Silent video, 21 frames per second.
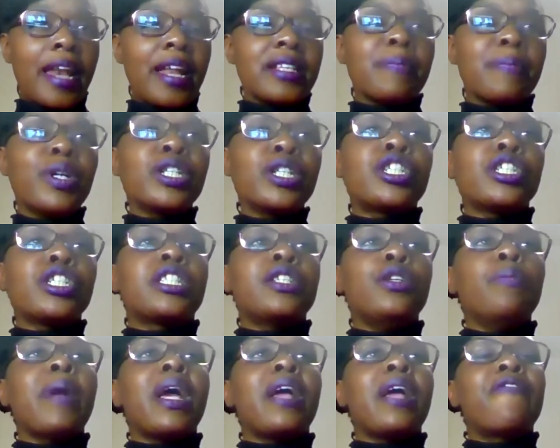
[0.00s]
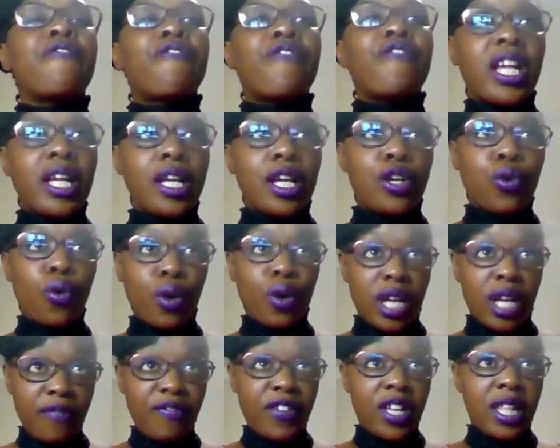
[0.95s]
And as much as you may think
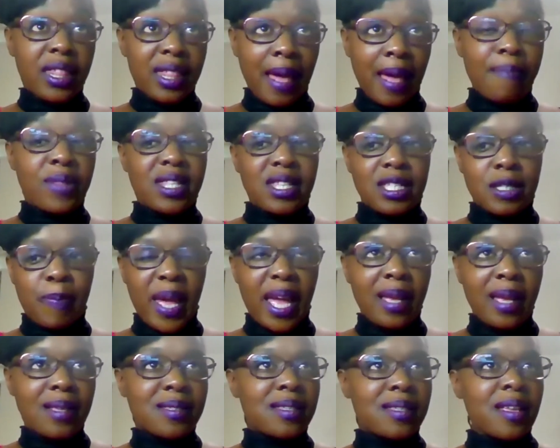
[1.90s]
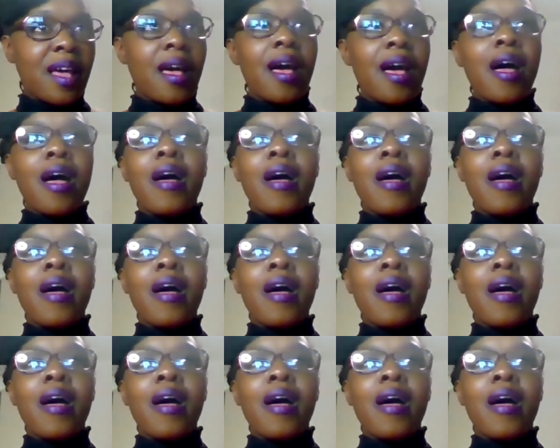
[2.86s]
you're giving them the space,